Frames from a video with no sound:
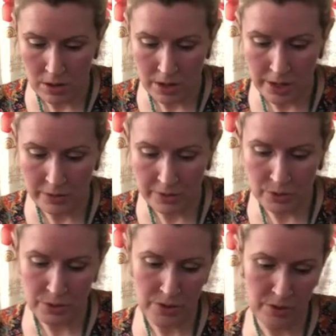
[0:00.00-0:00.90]
I often
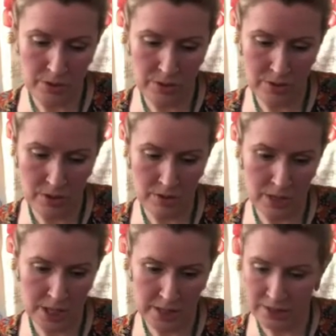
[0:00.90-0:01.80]
also use
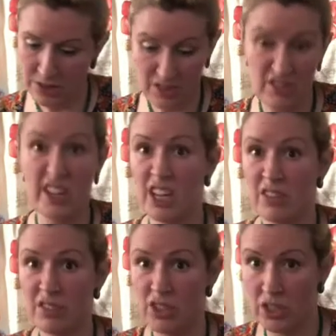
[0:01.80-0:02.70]
acrylics just straight out
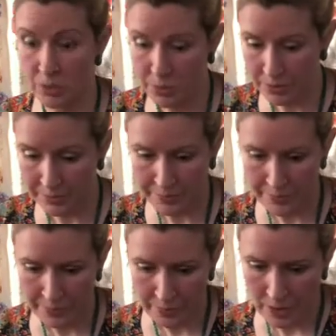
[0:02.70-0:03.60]
of the tube,
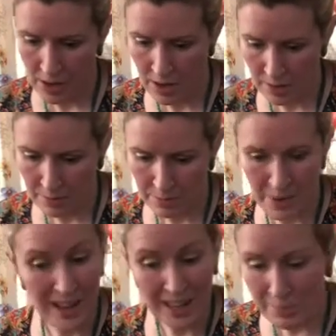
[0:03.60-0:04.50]
but
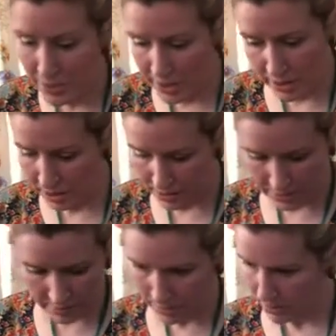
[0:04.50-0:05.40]
I like bright colours,
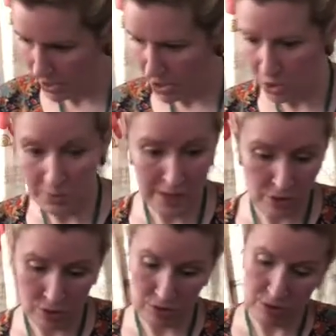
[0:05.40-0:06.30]
and you may not.